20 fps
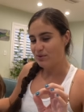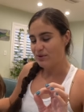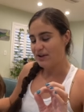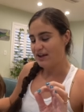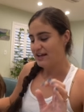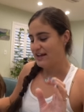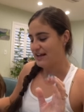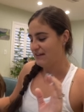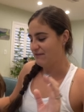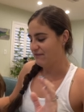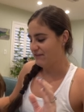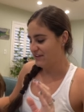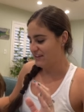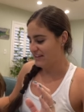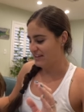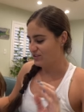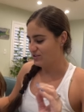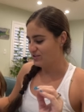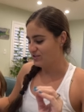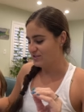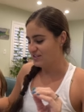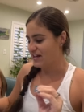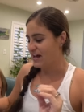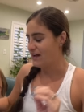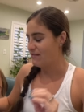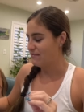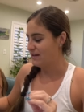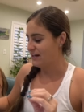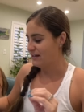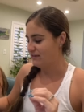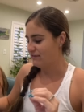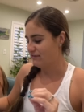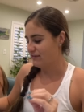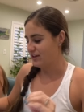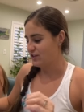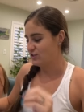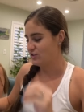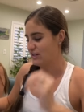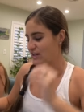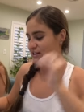point, I feel like there's not many
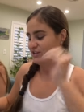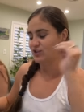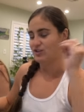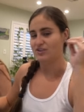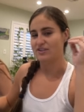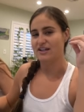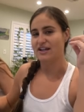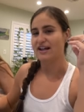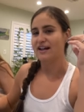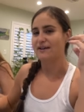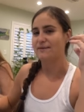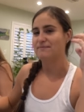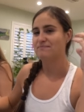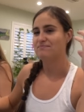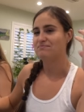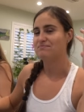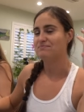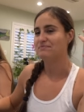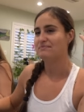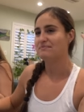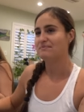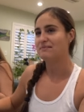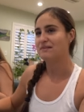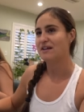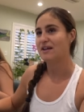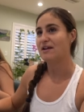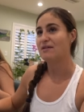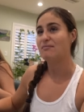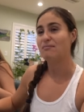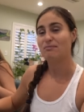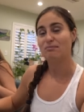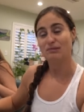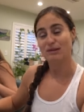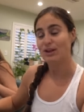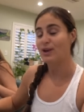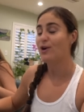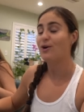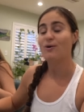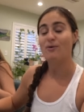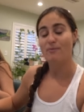fish that just like
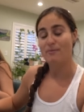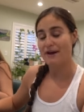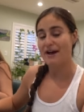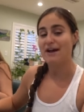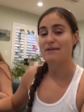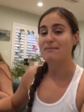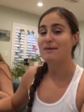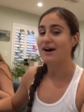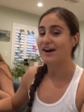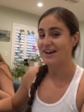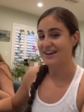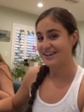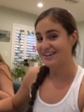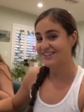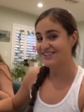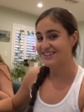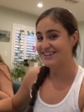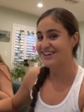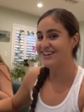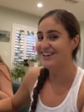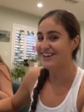blow my mind.